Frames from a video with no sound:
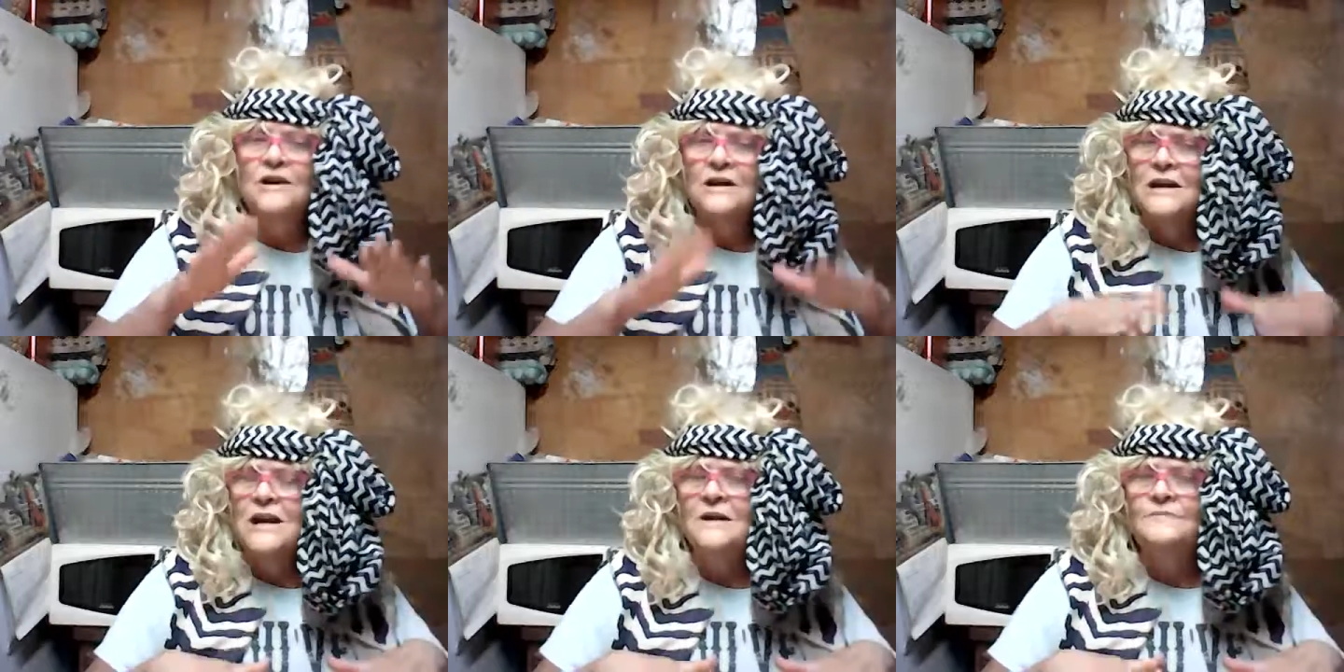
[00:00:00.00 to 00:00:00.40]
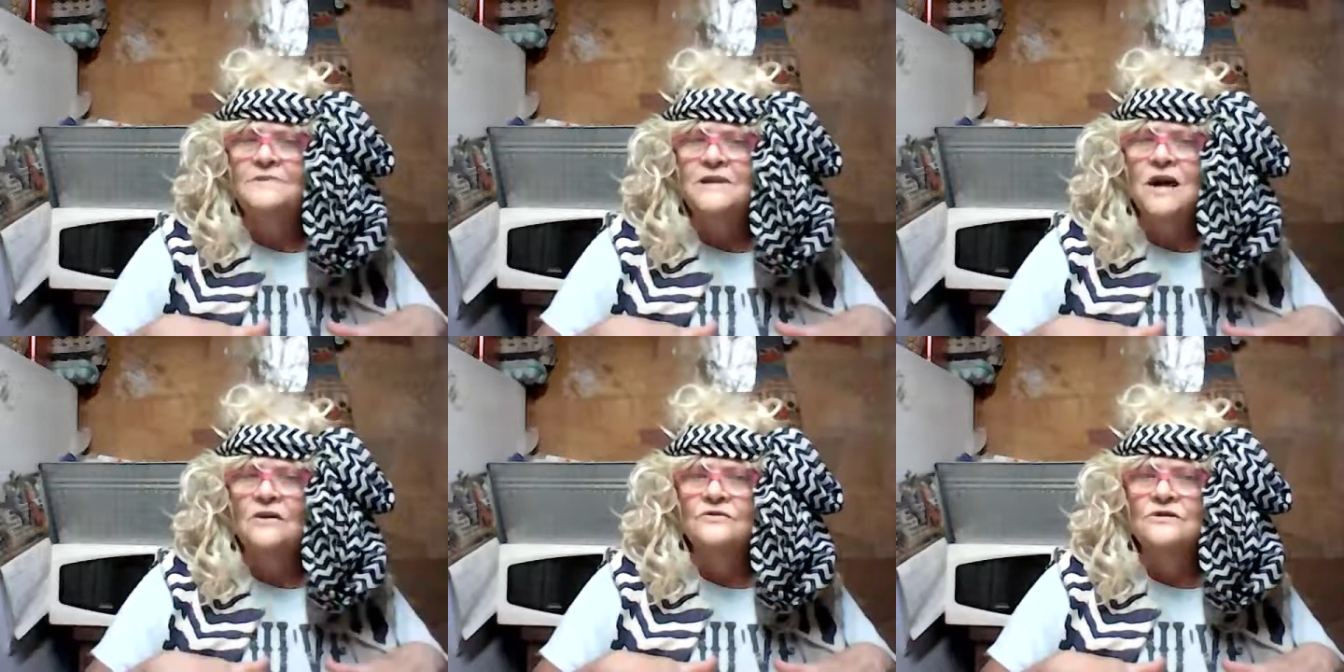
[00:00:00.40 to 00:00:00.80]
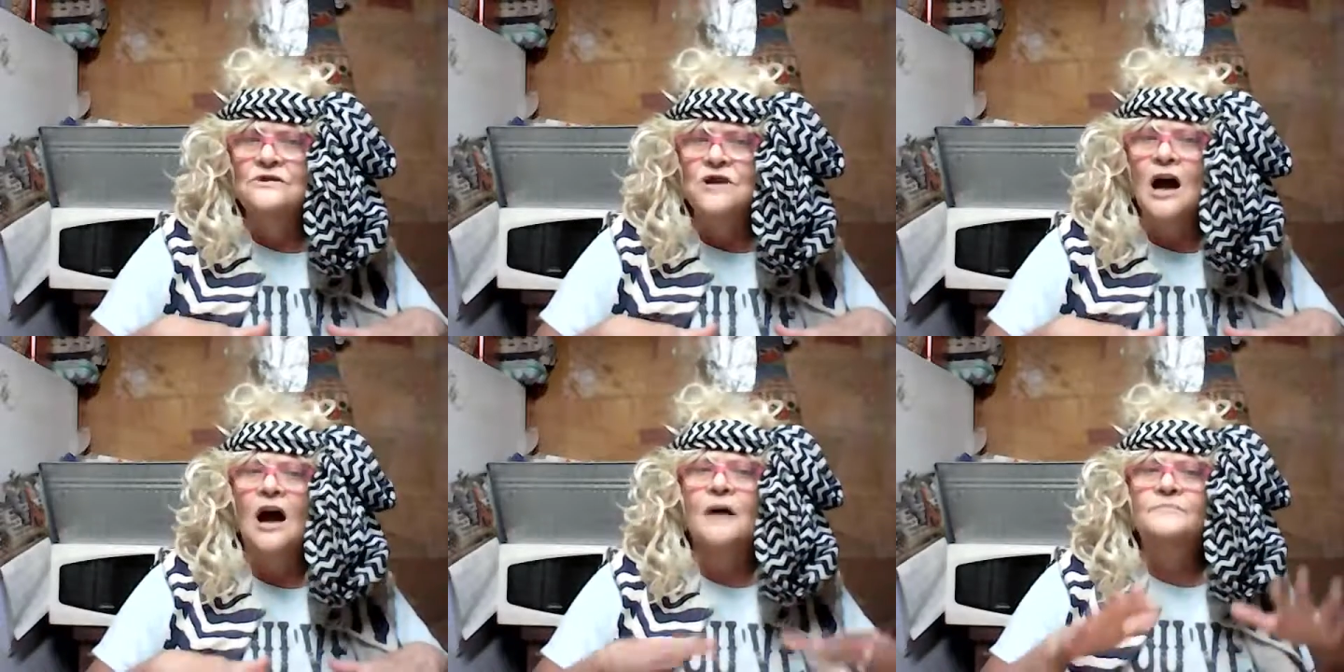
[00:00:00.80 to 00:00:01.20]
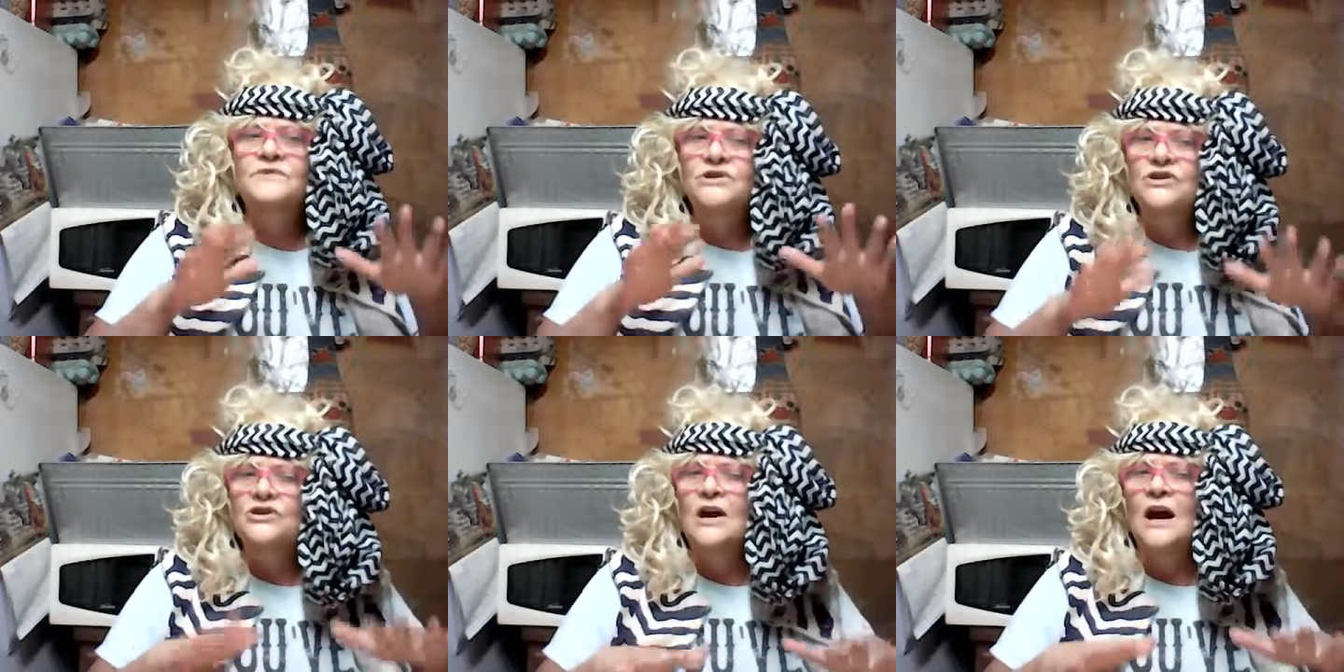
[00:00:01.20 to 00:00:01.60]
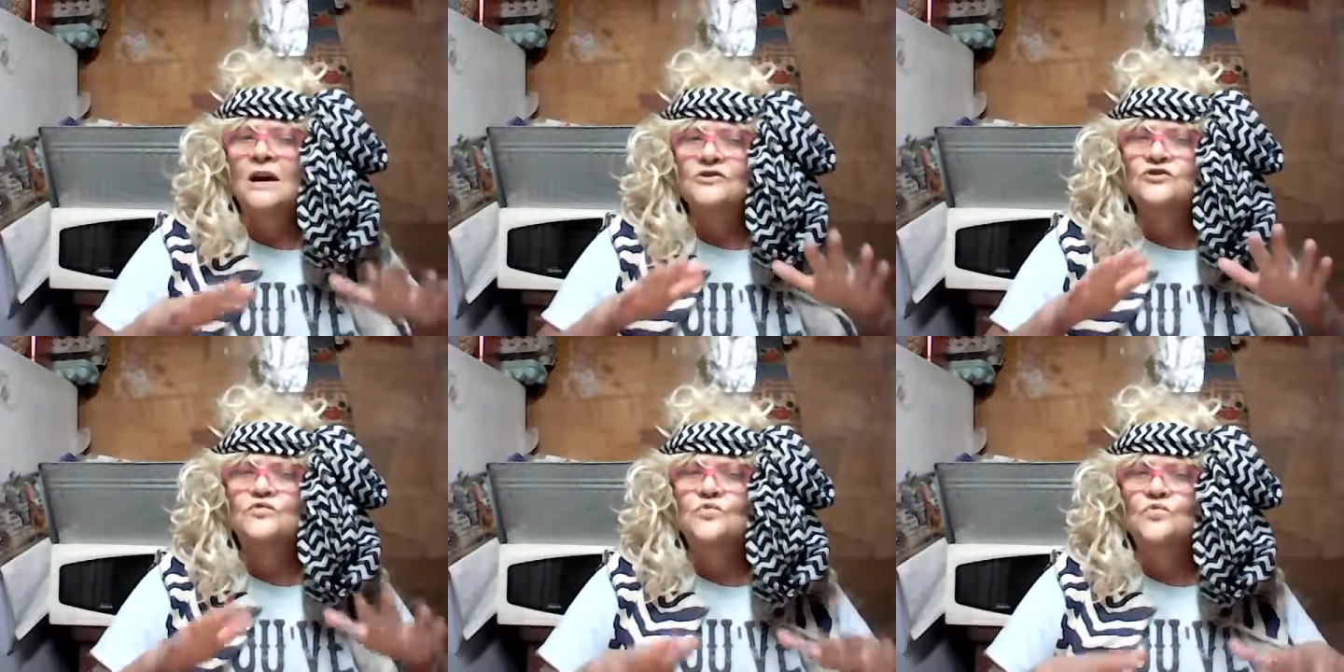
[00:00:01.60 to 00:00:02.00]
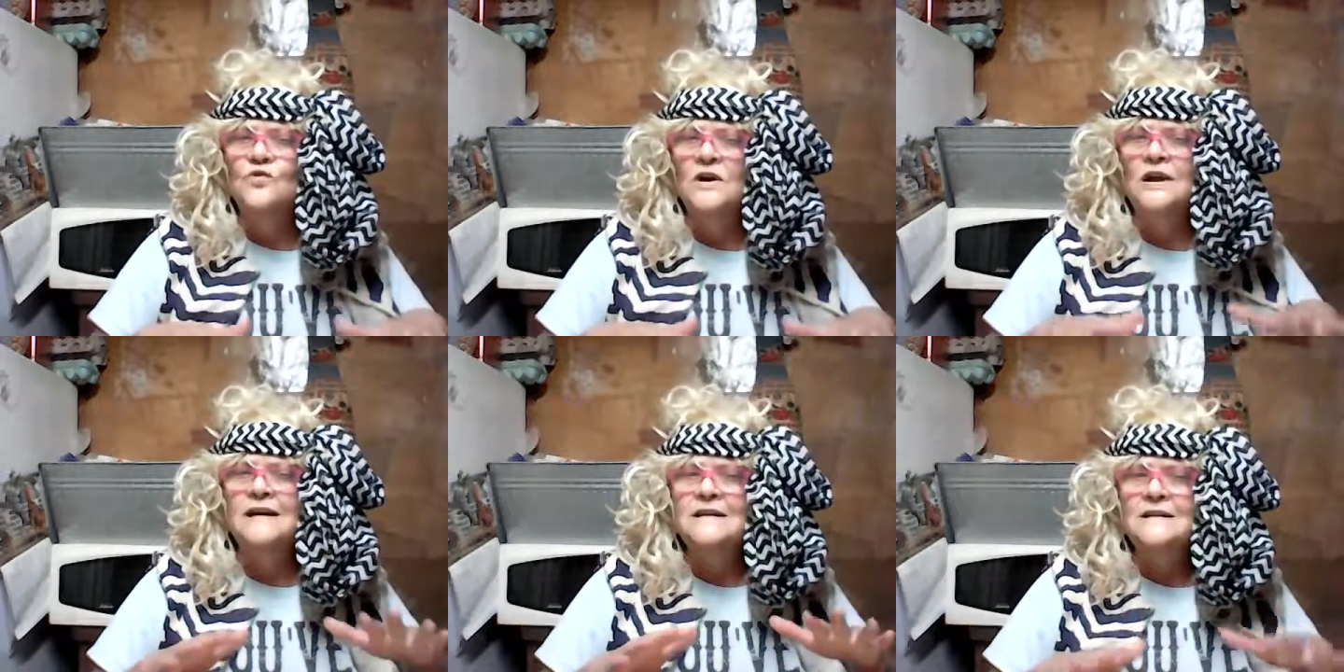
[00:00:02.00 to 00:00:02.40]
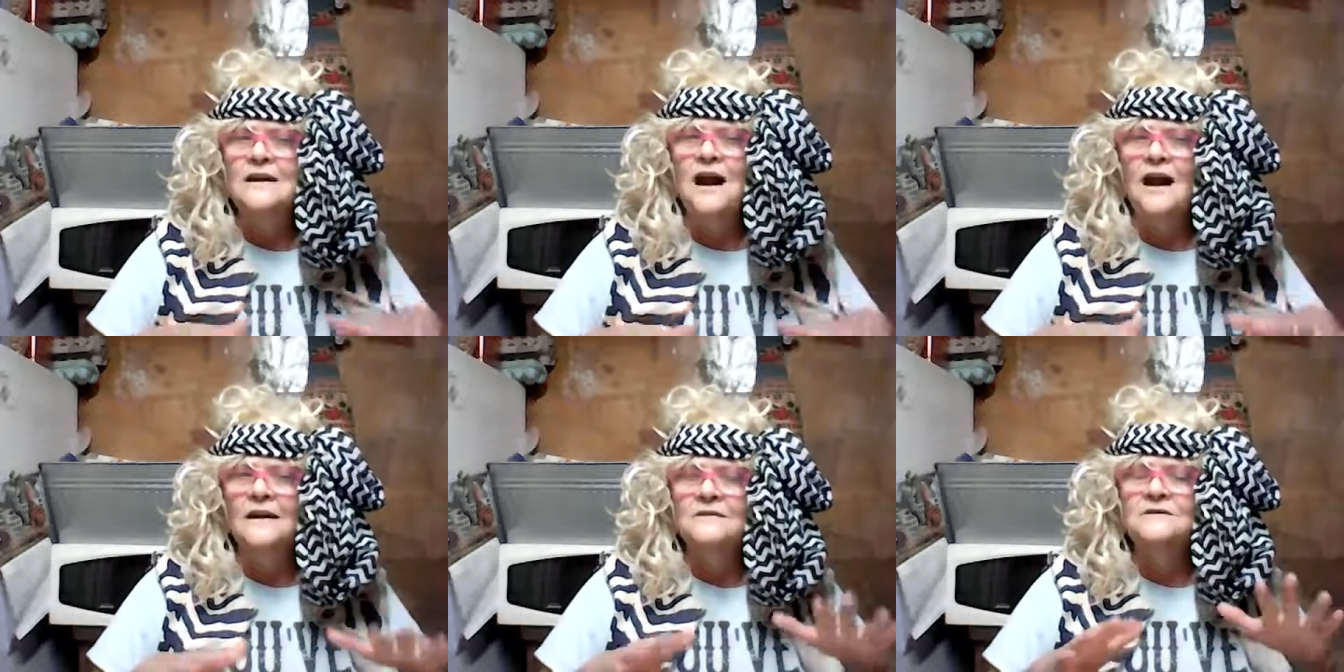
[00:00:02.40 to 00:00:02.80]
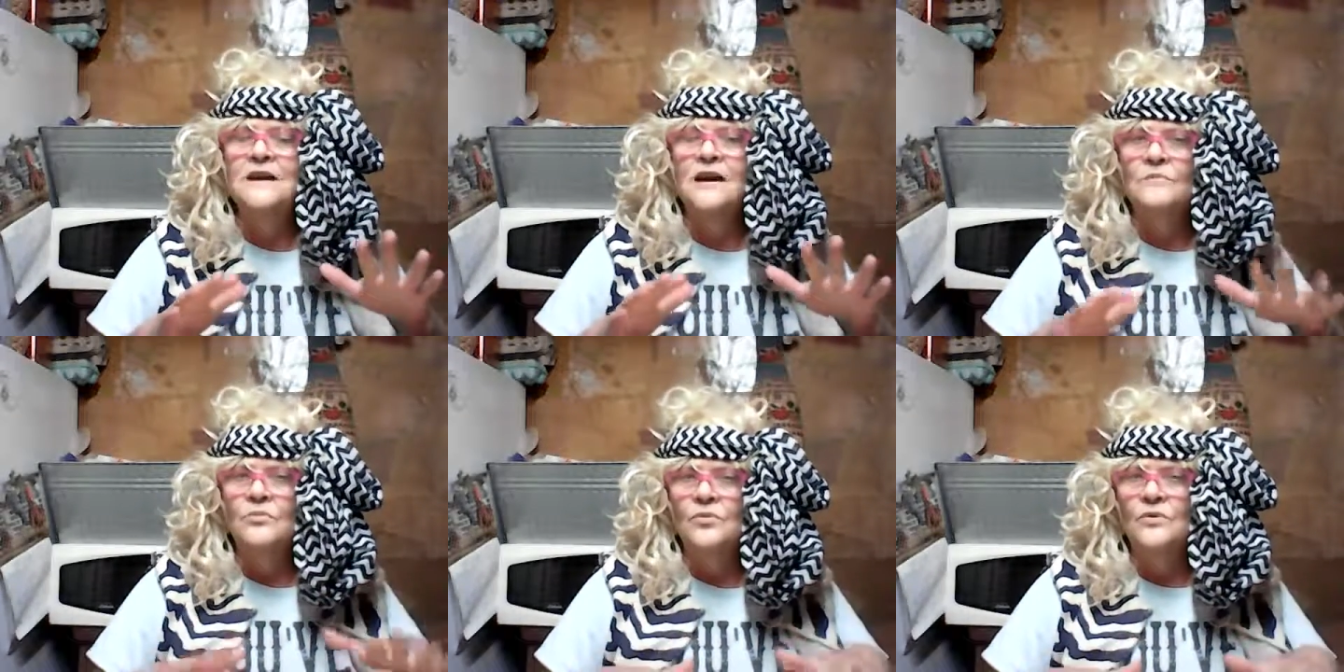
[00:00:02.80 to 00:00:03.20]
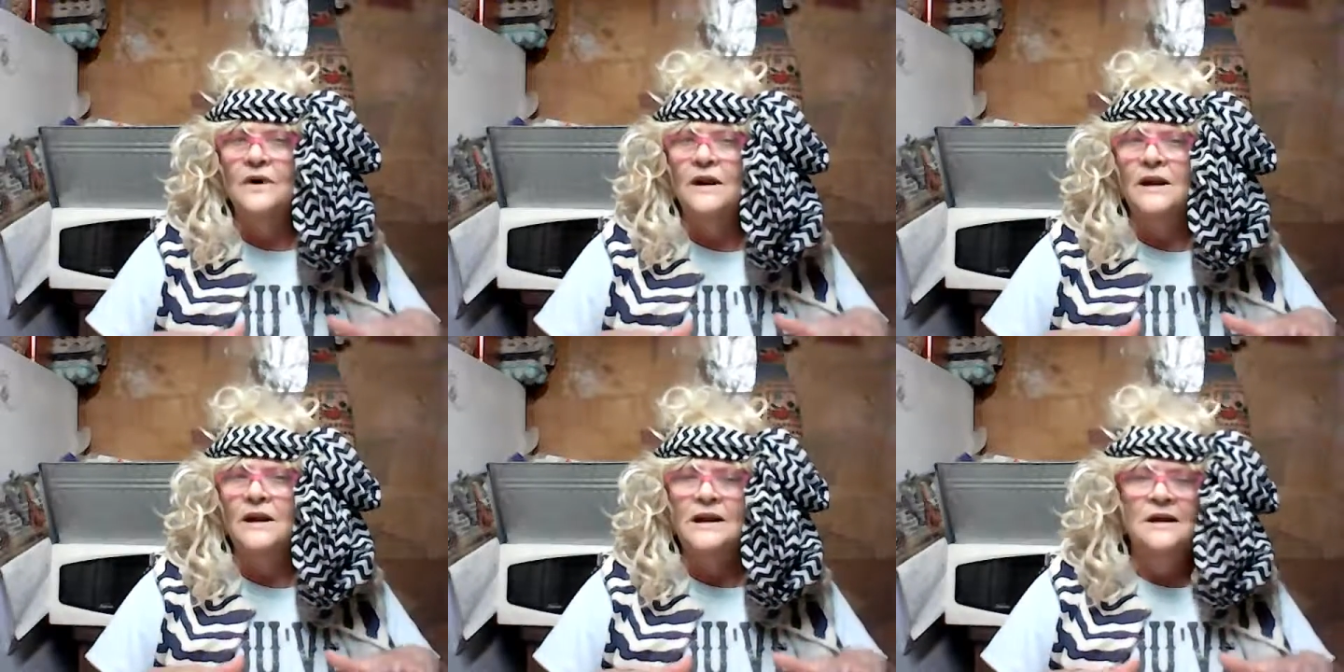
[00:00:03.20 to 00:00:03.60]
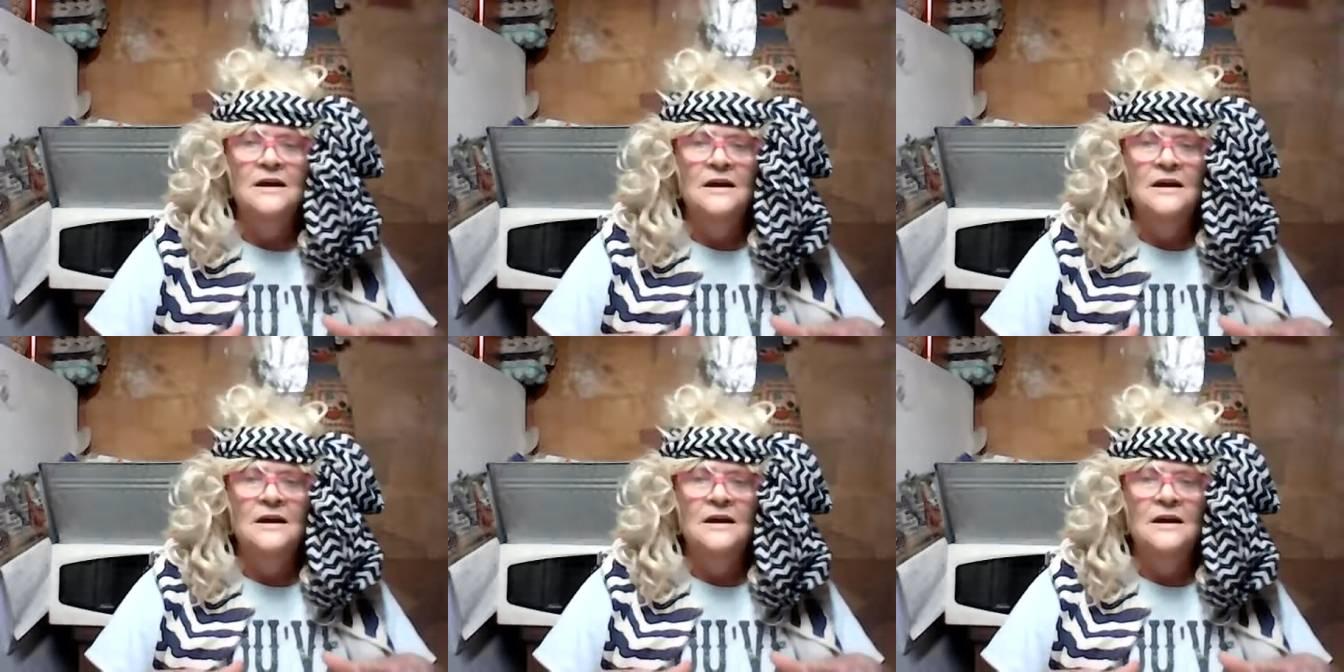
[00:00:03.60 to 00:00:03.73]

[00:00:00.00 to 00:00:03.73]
It keeps those tops just really nice and pretty.